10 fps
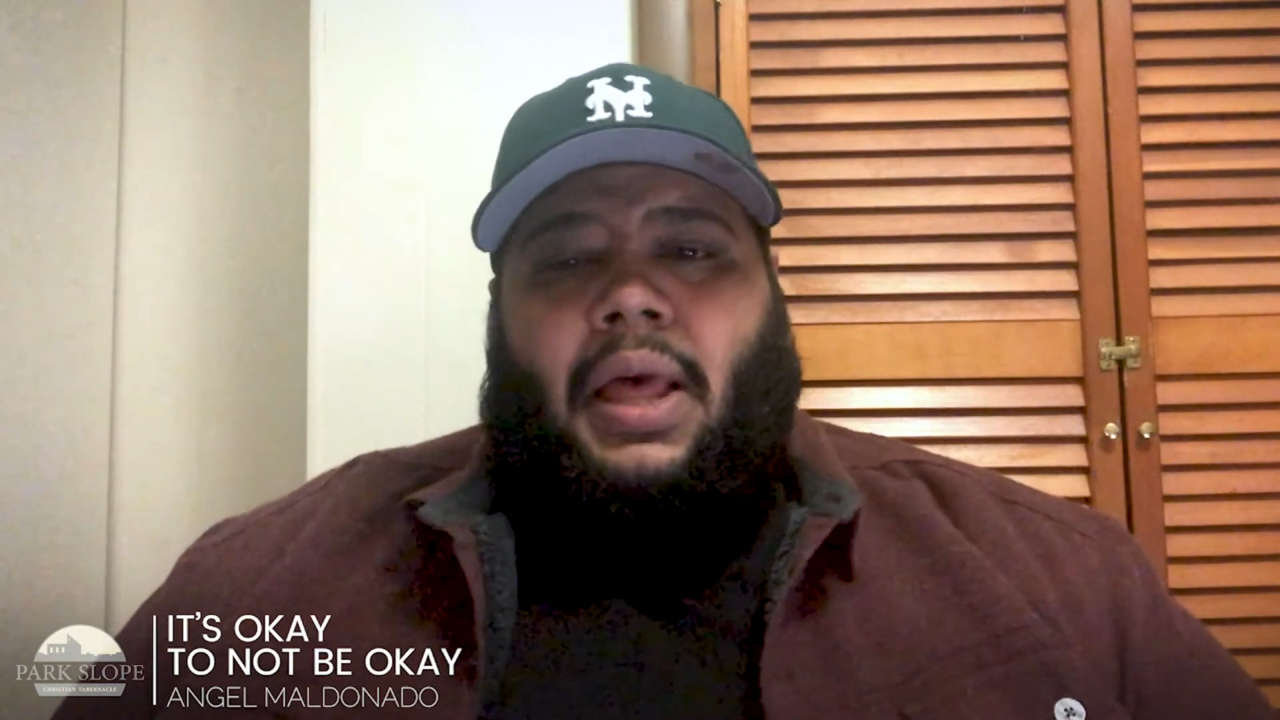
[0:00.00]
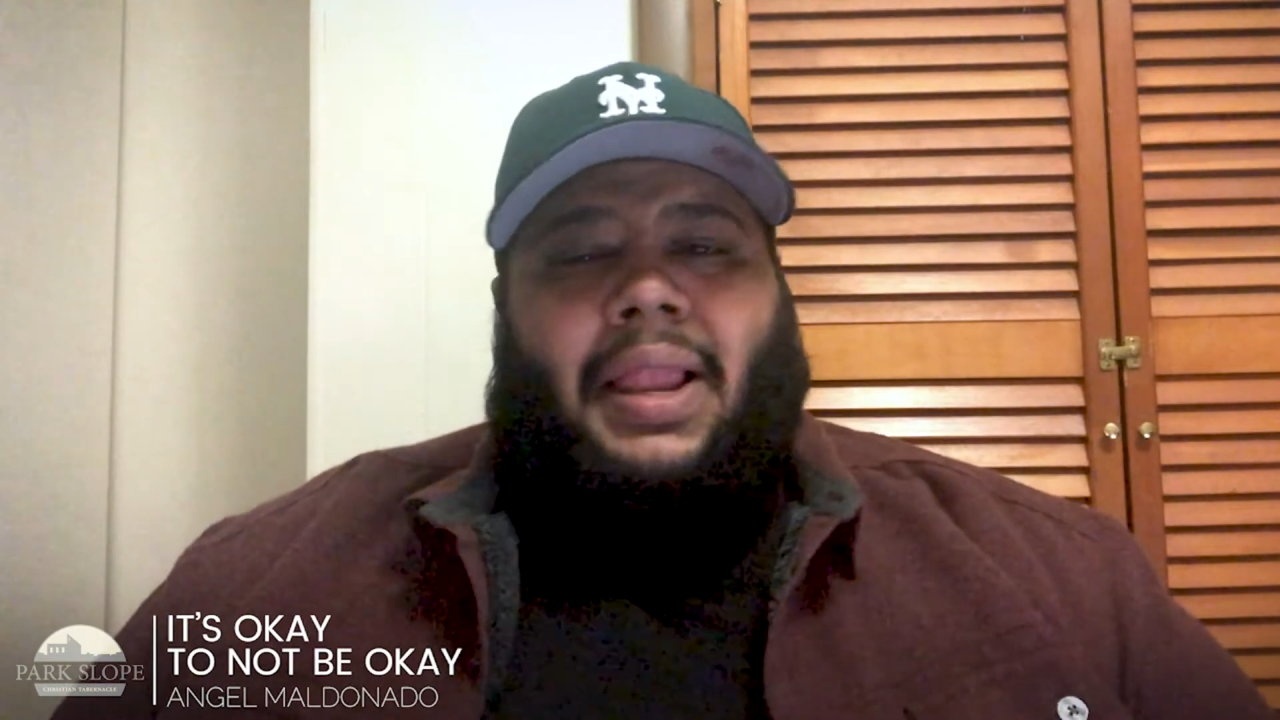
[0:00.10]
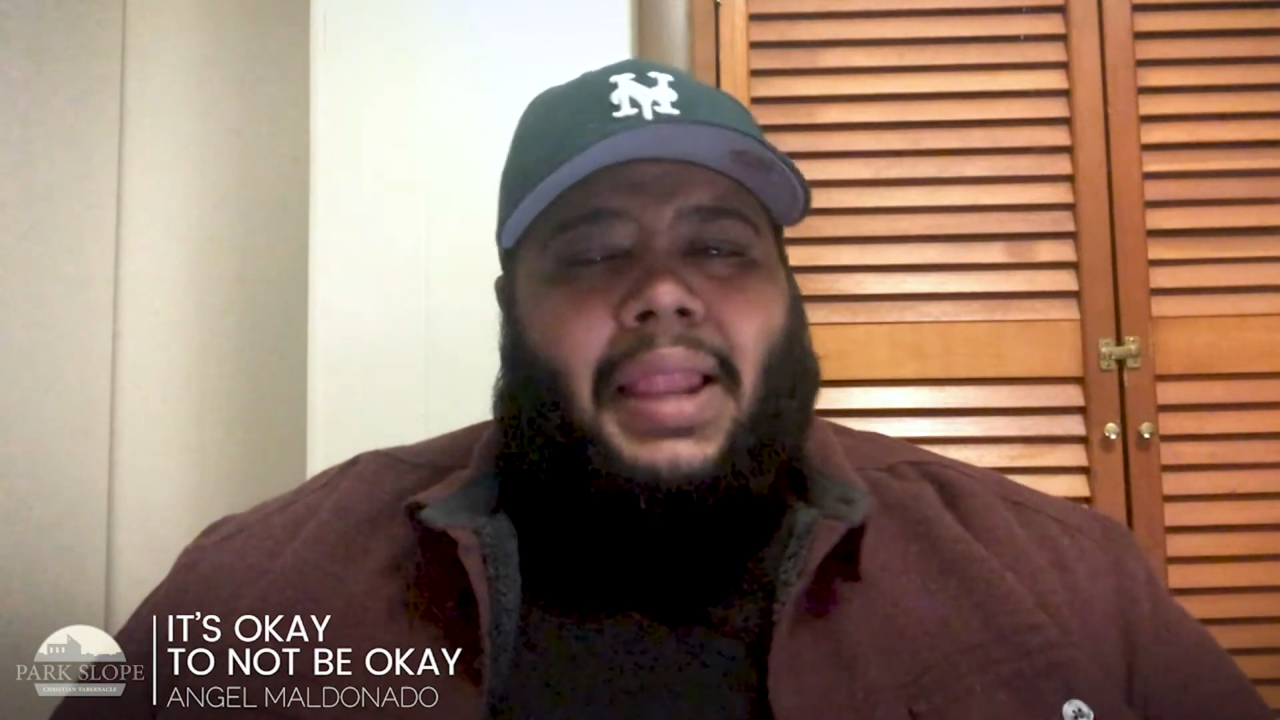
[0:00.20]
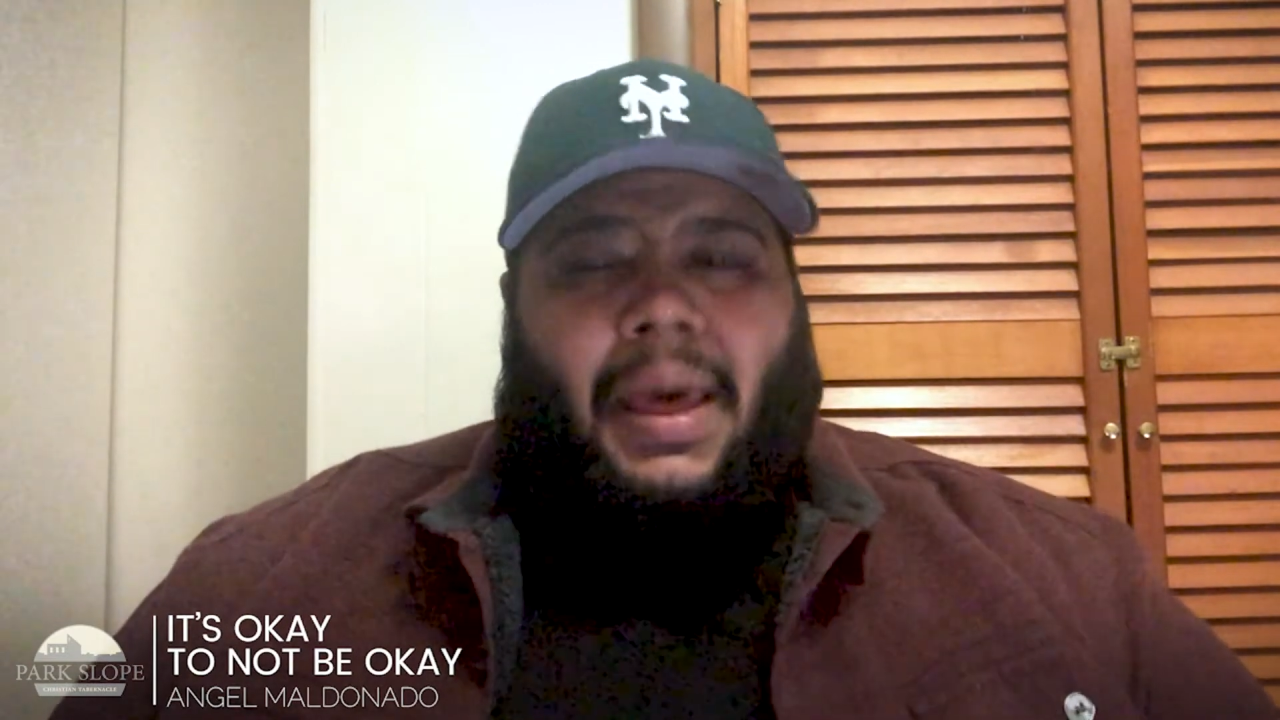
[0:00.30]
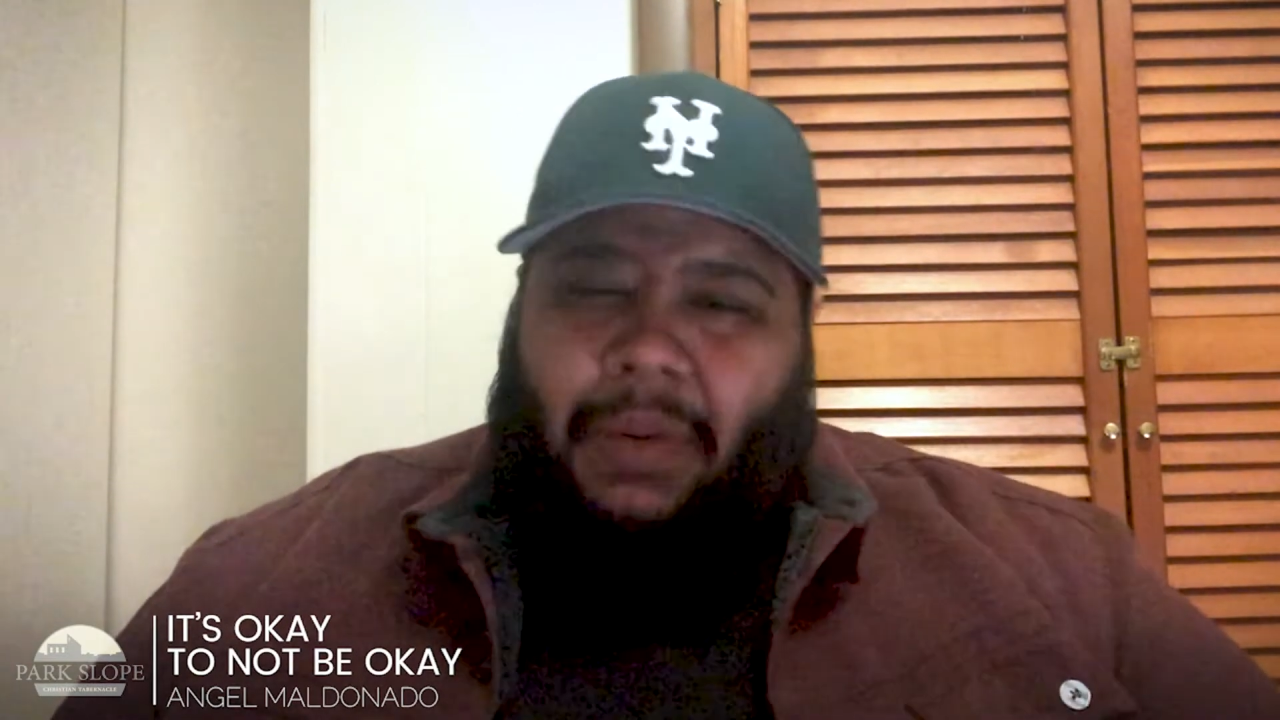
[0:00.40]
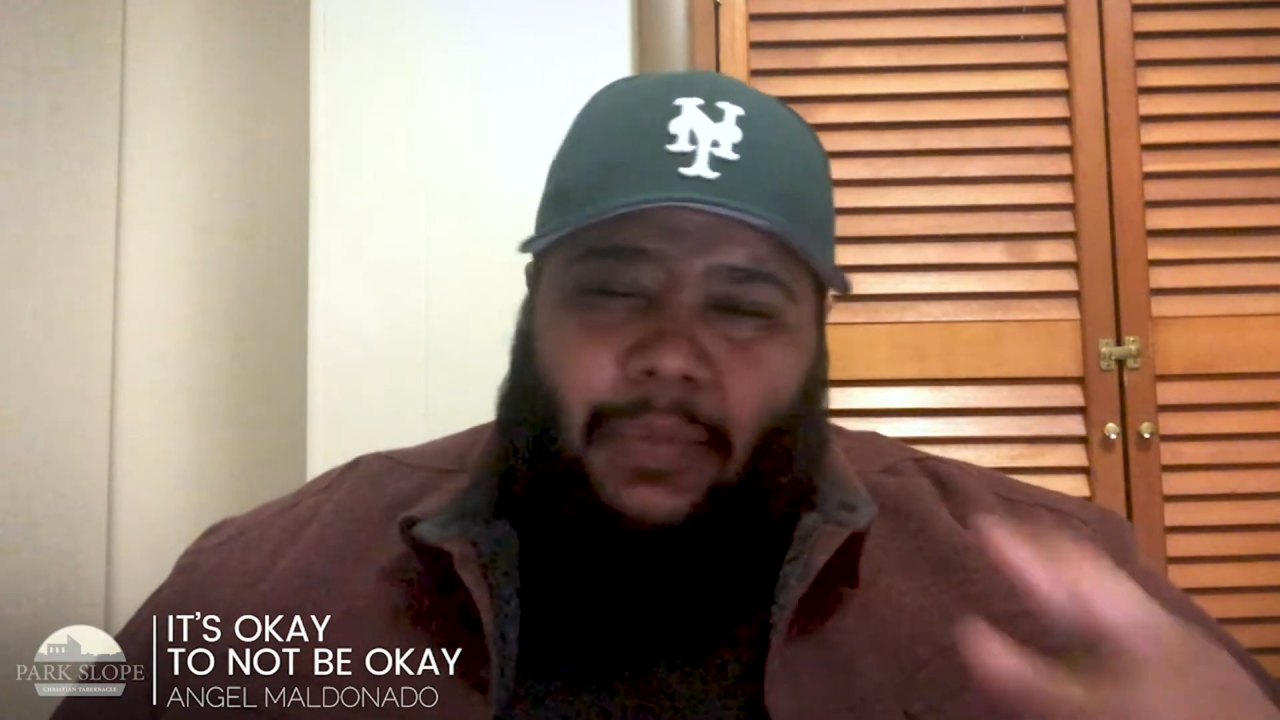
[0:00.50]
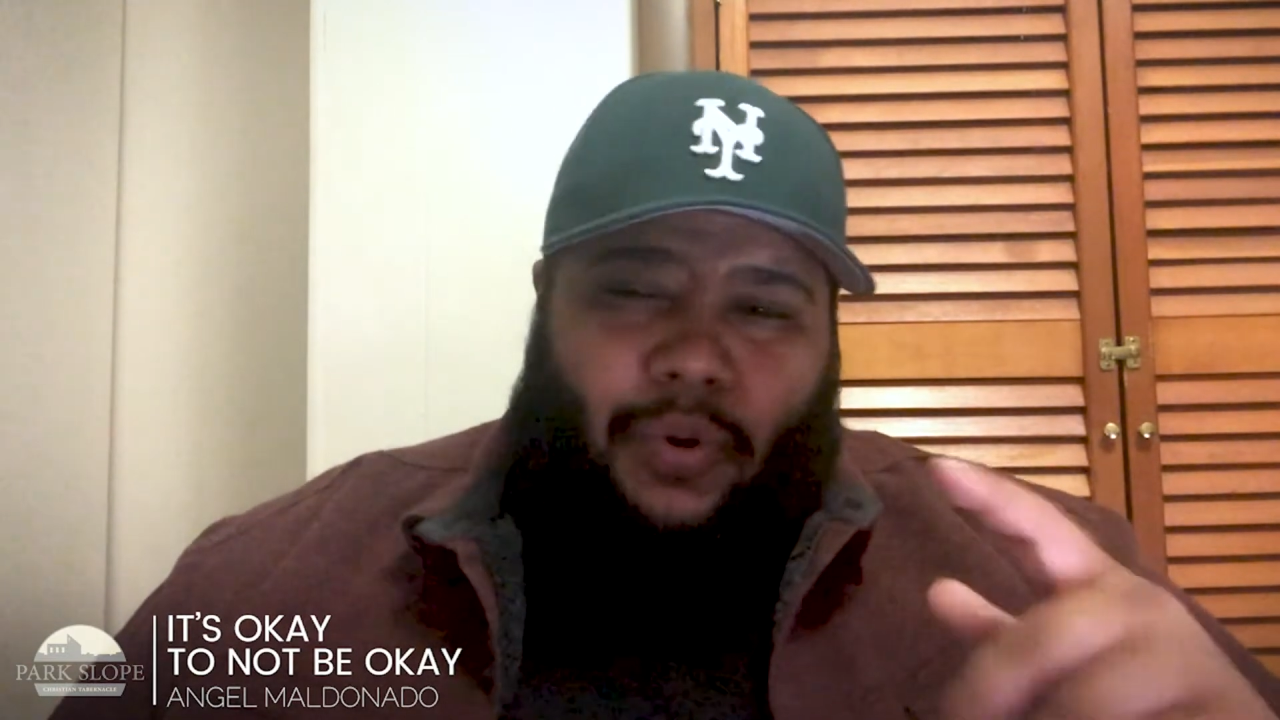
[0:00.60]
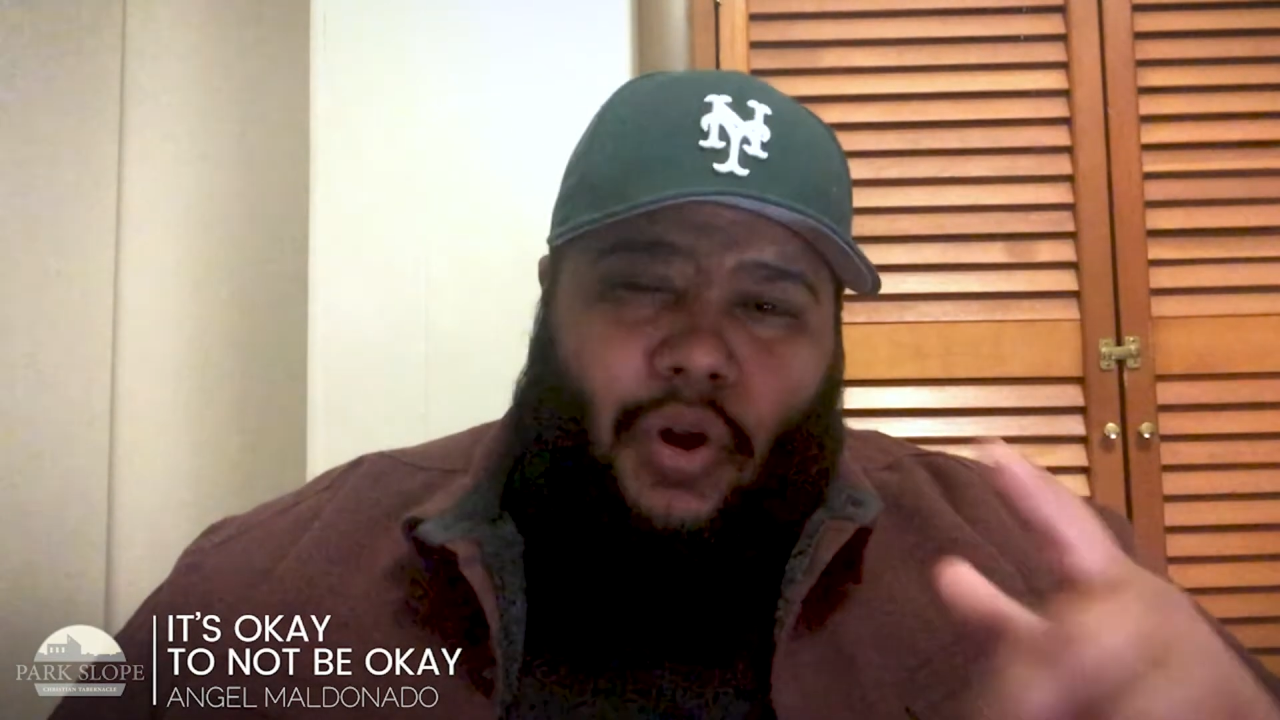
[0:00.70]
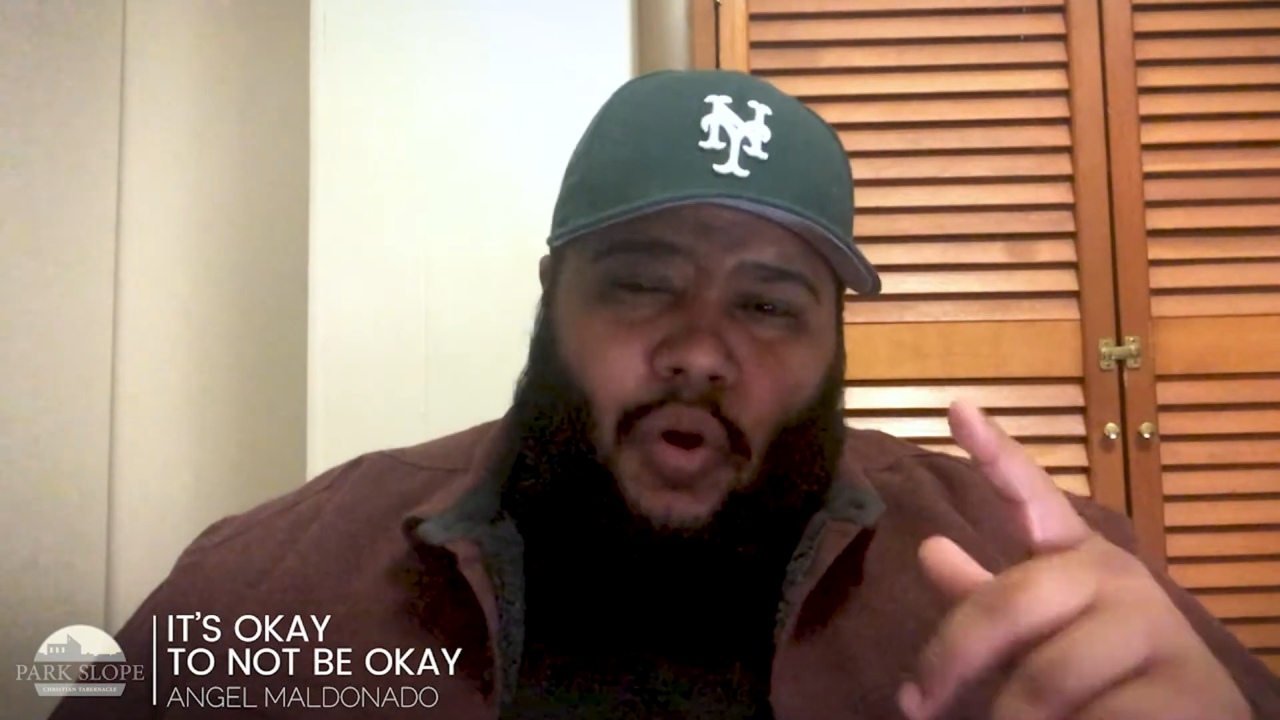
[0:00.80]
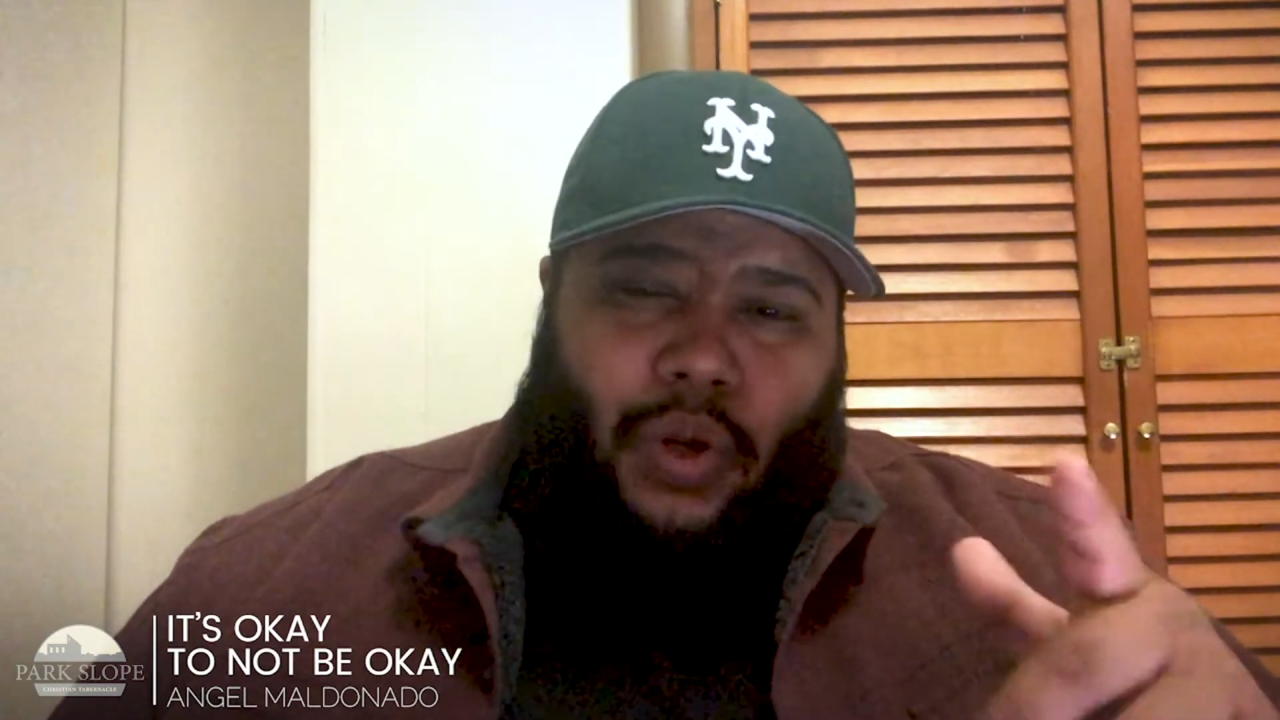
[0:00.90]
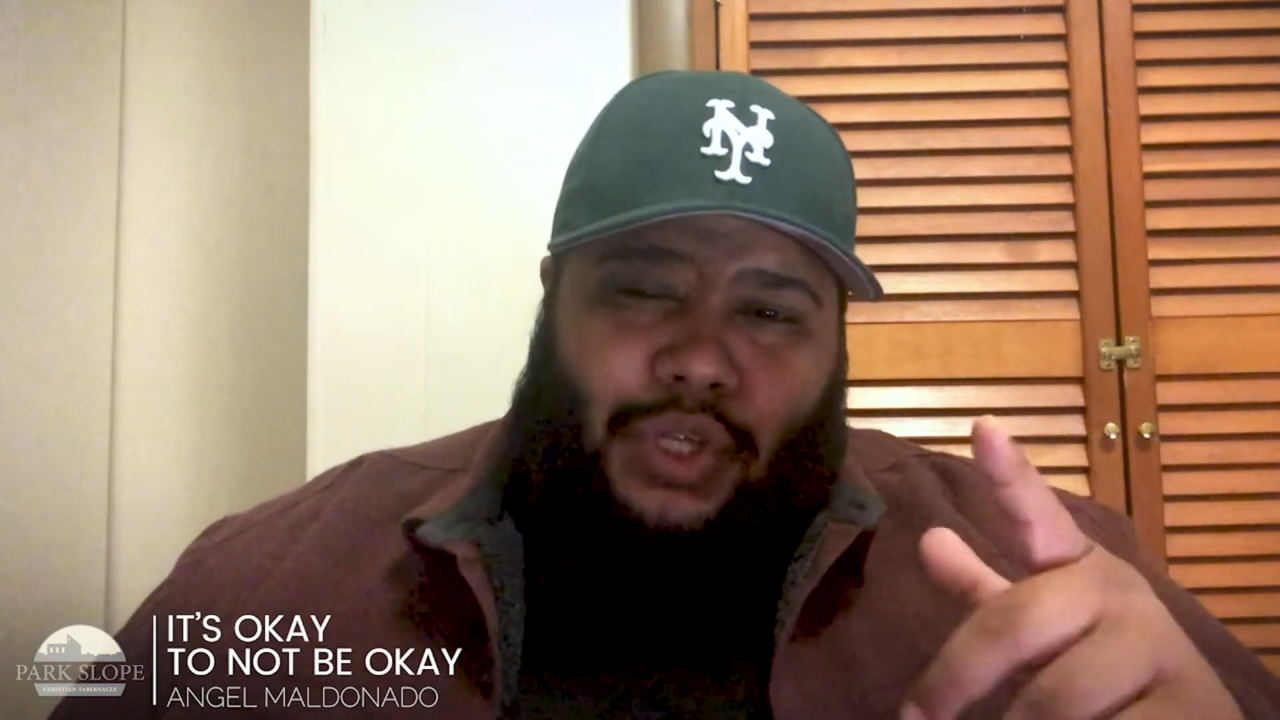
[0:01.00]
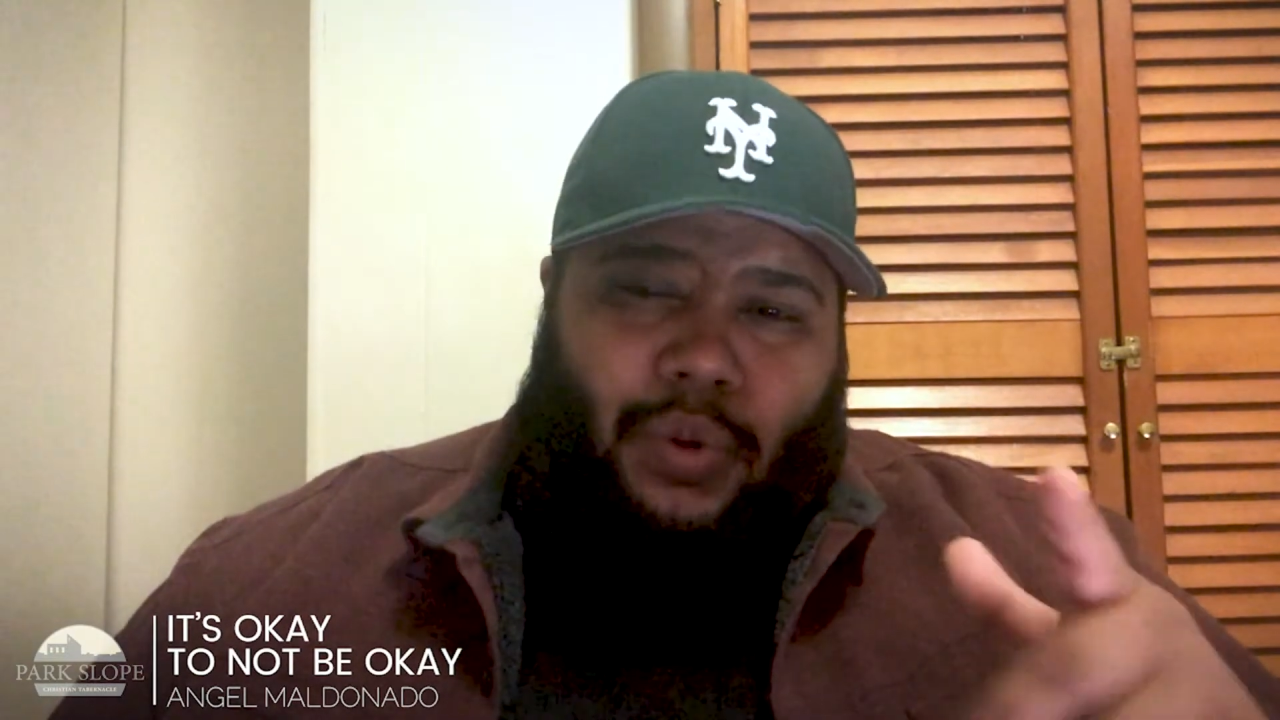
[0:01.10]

Let people know what